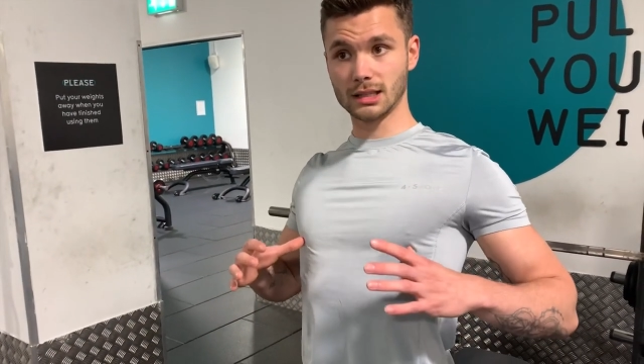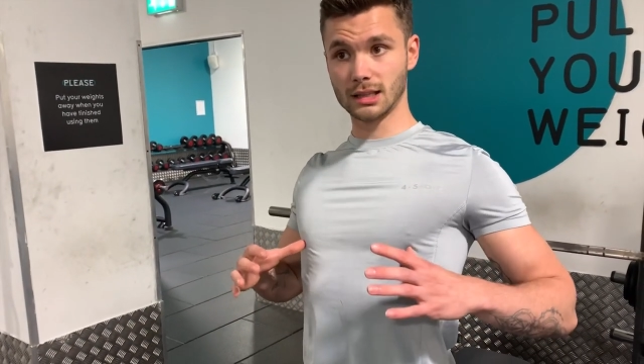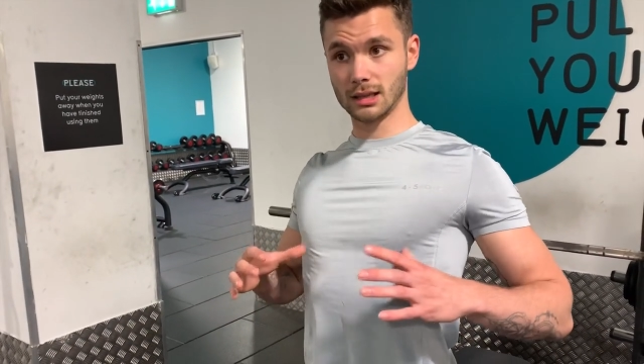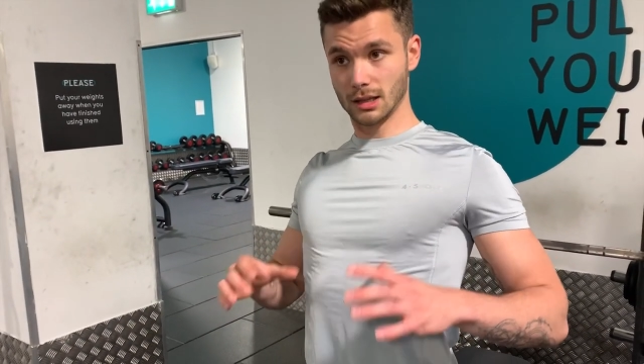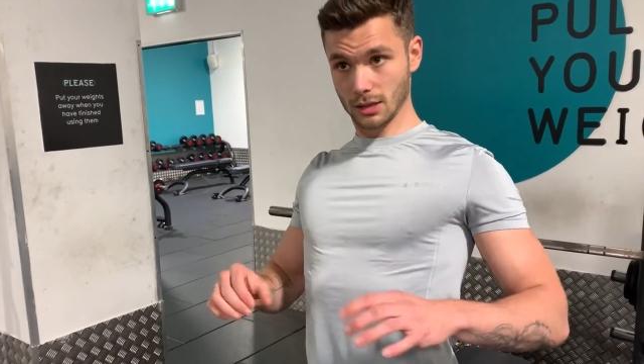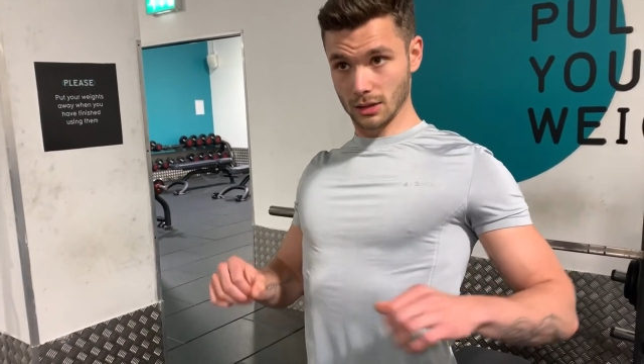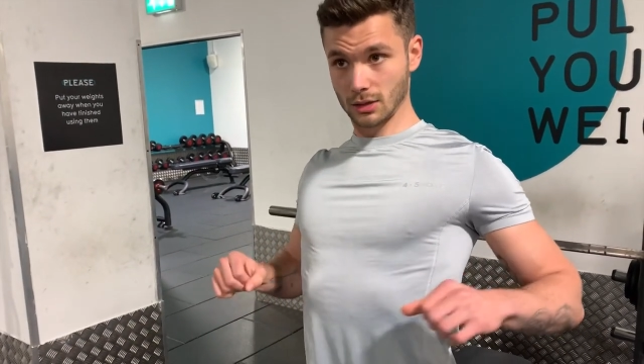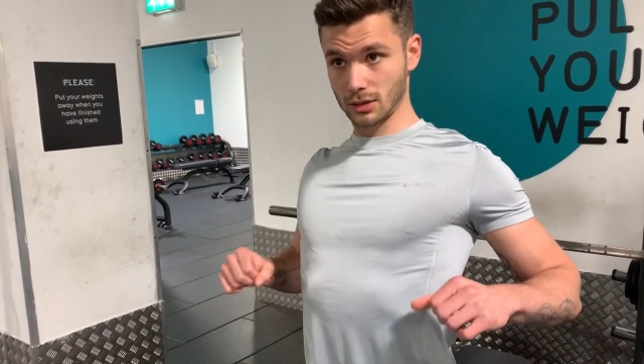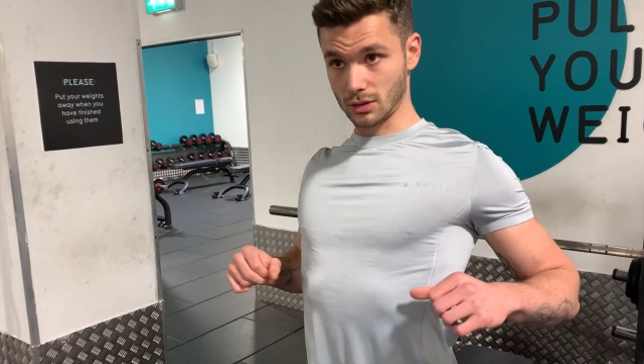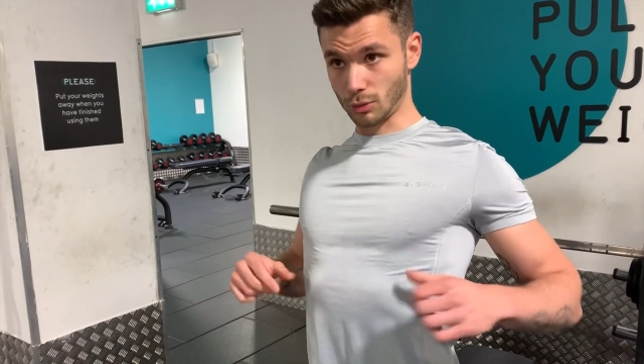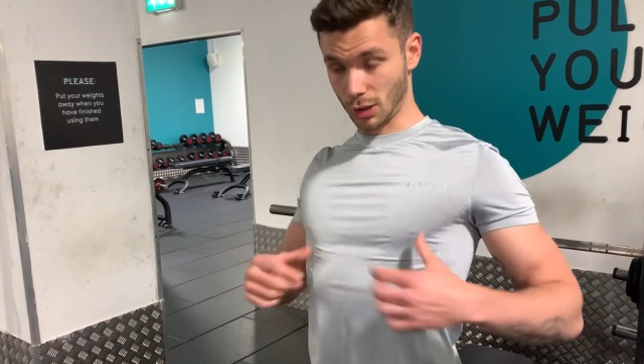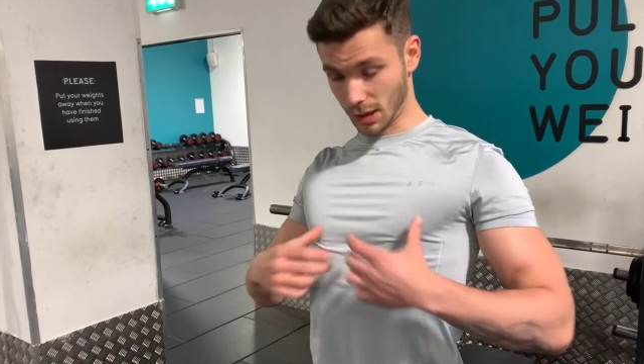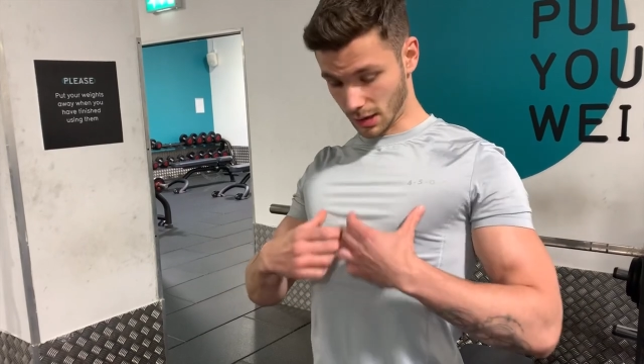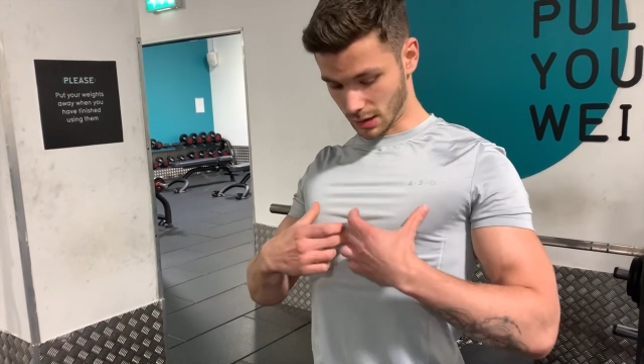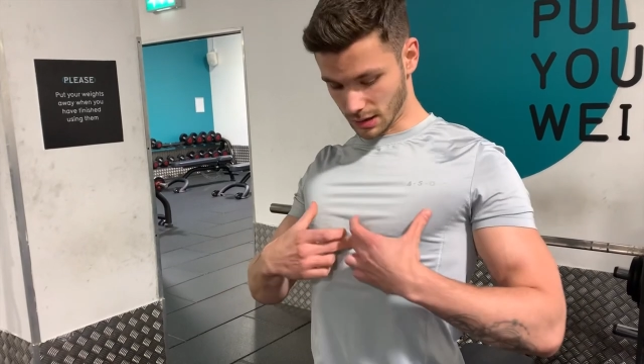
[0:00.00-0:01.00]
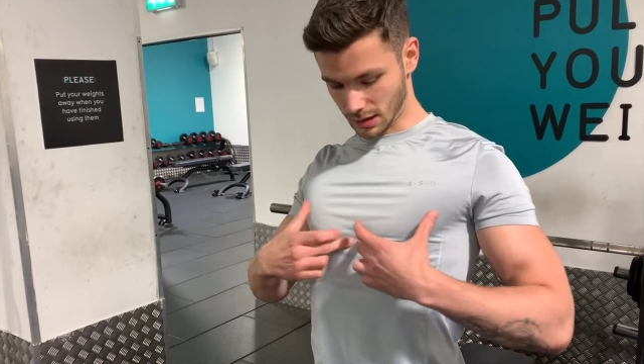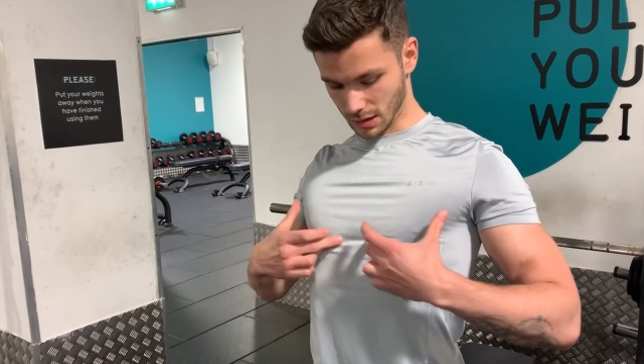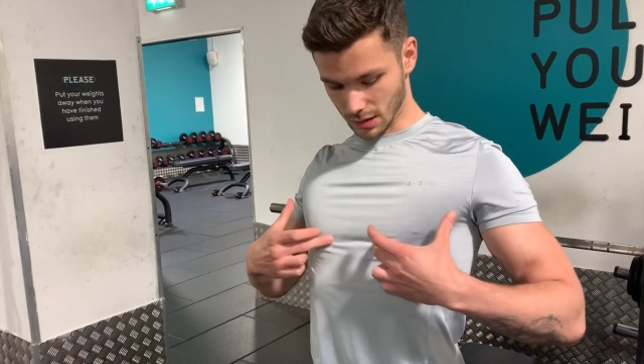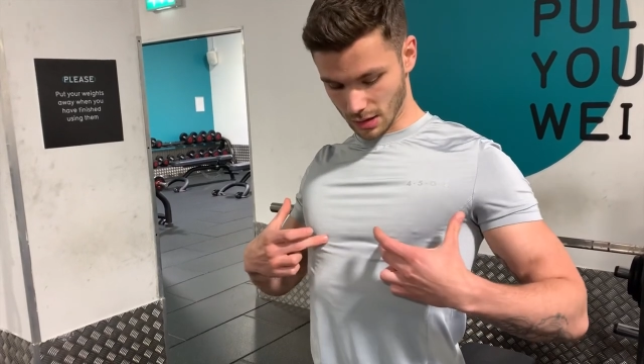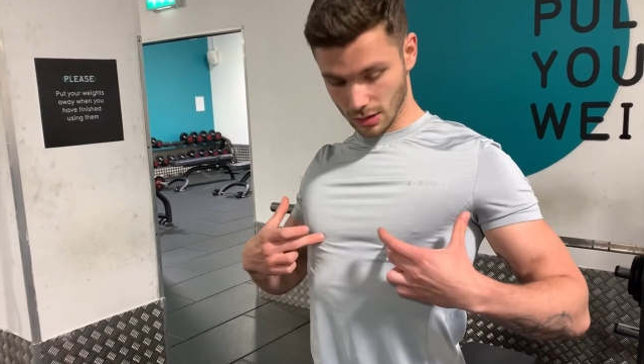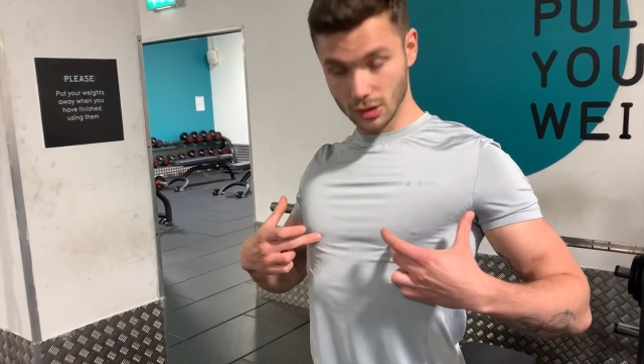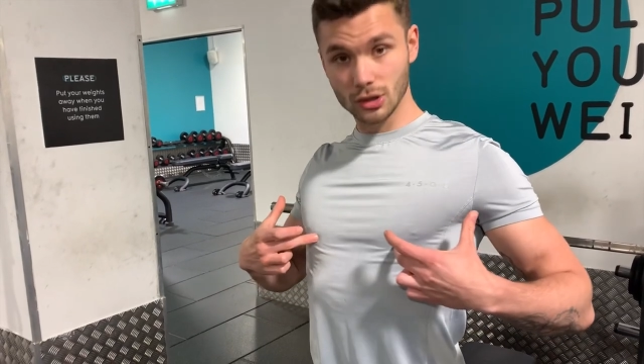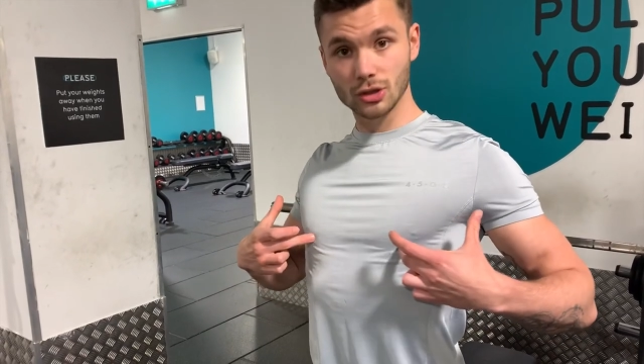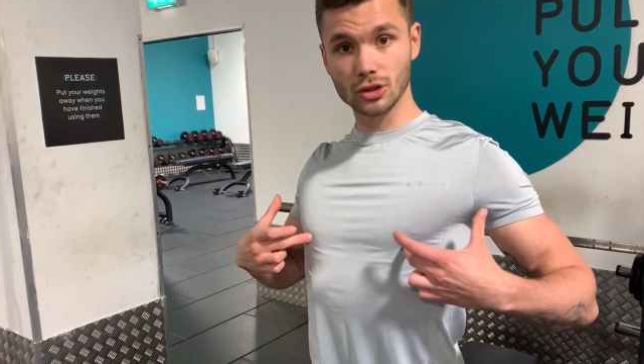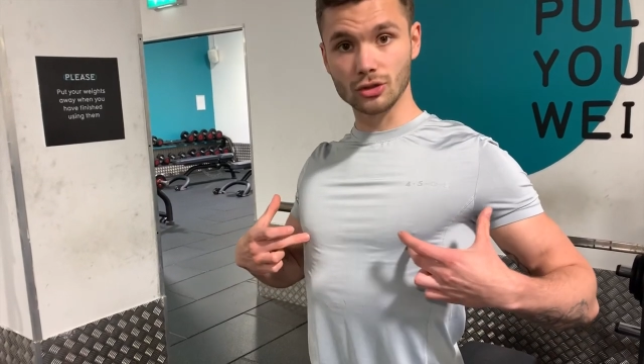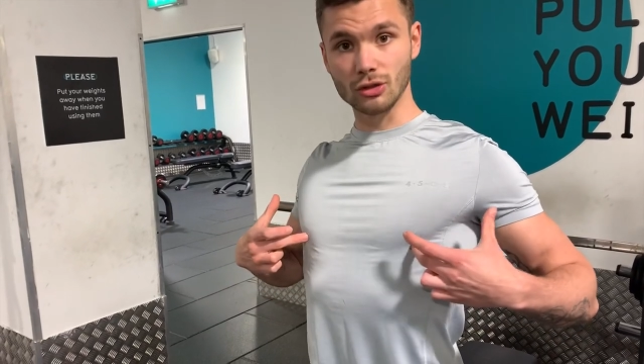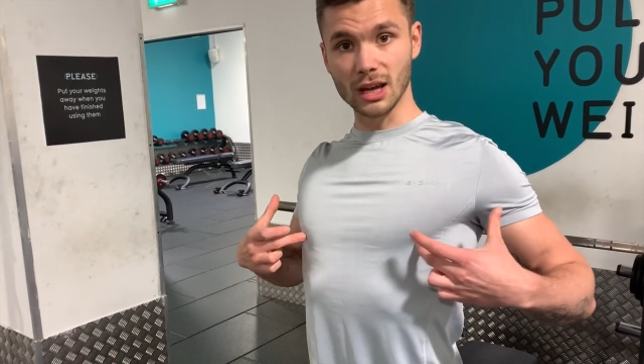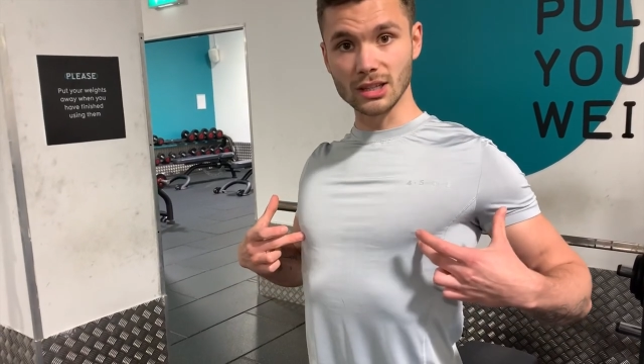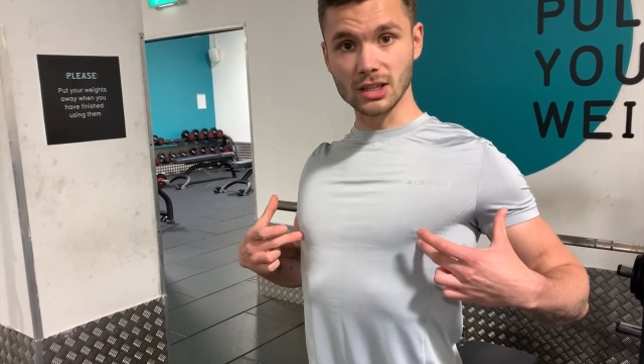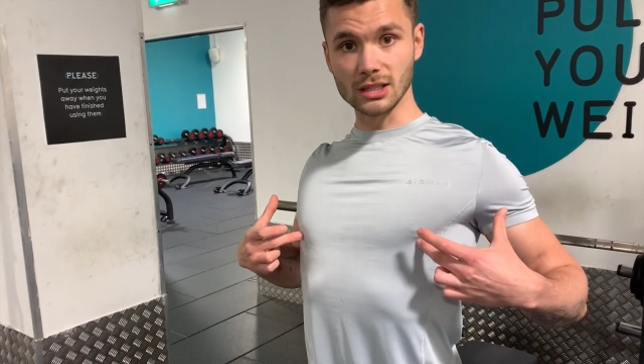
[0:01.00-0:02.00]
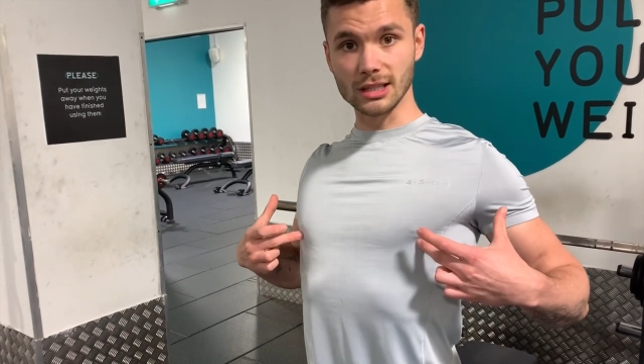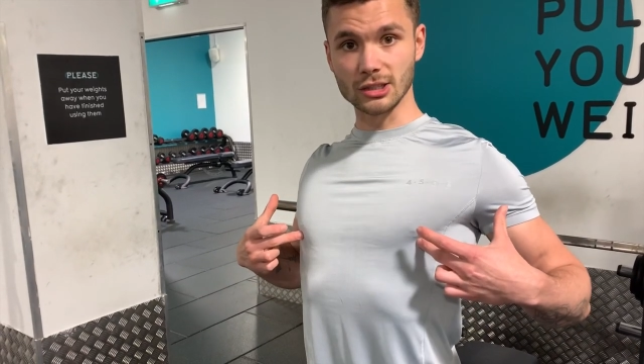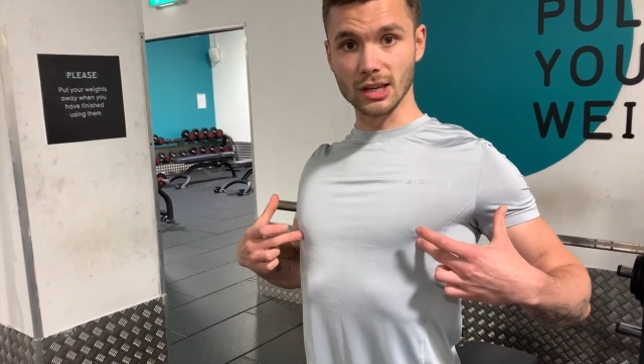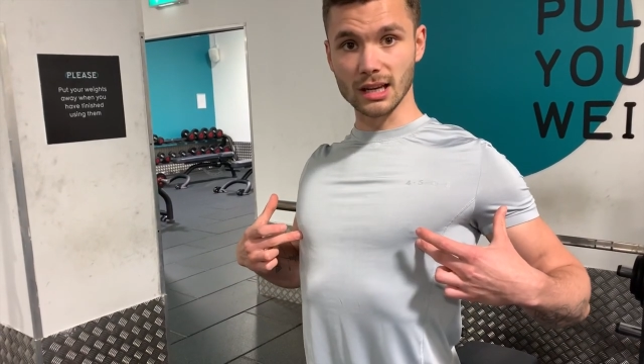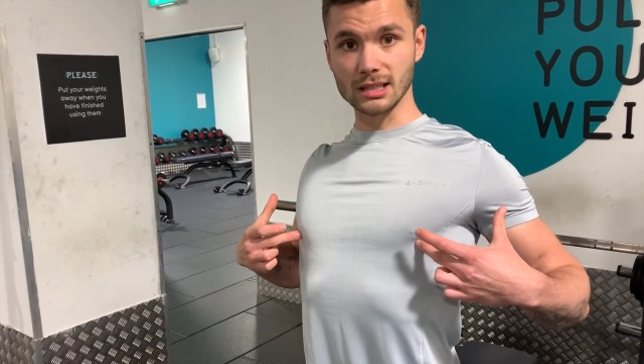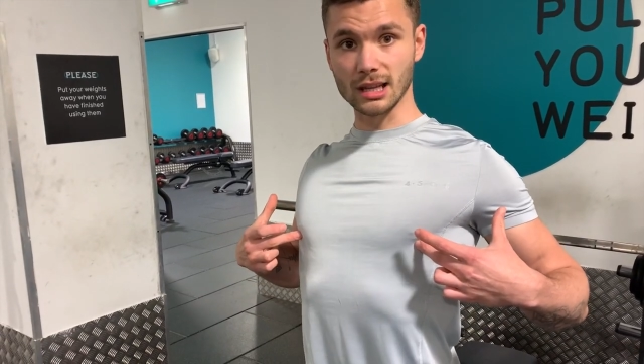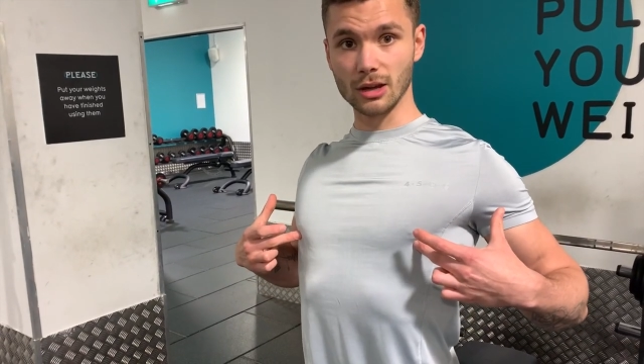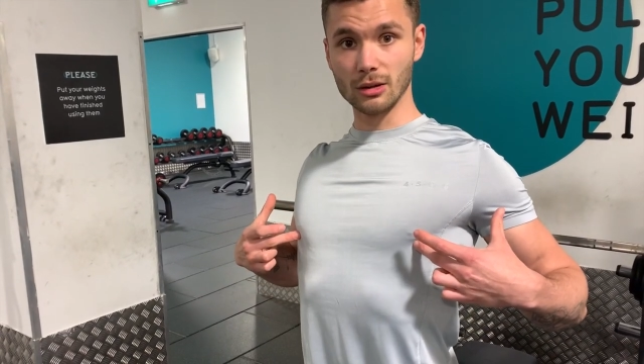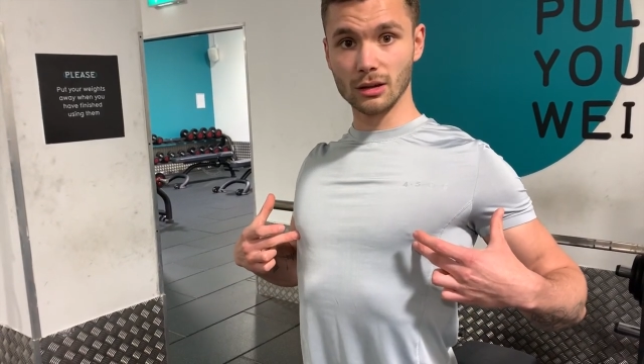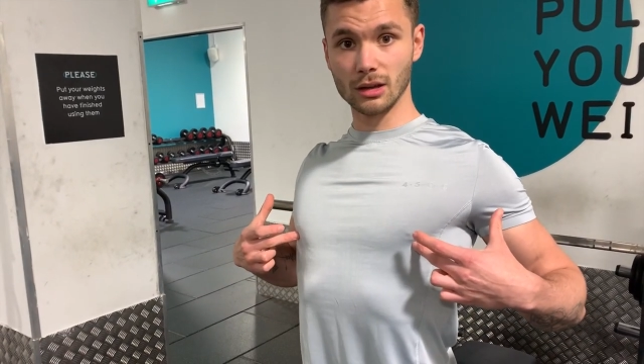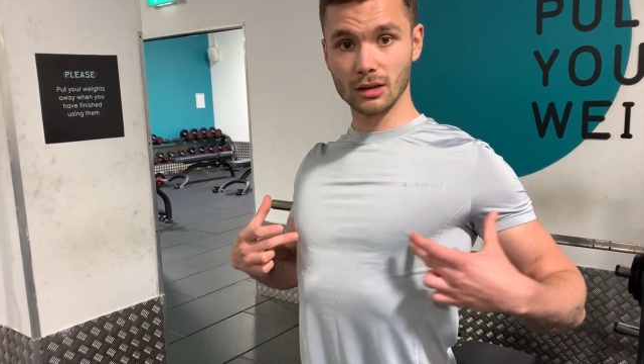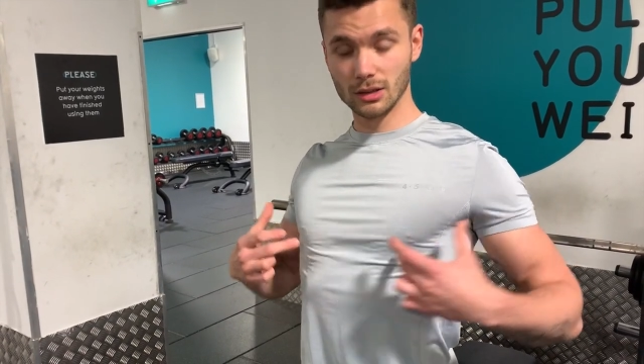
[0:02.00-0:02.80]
So what it does is it stretches the chest out.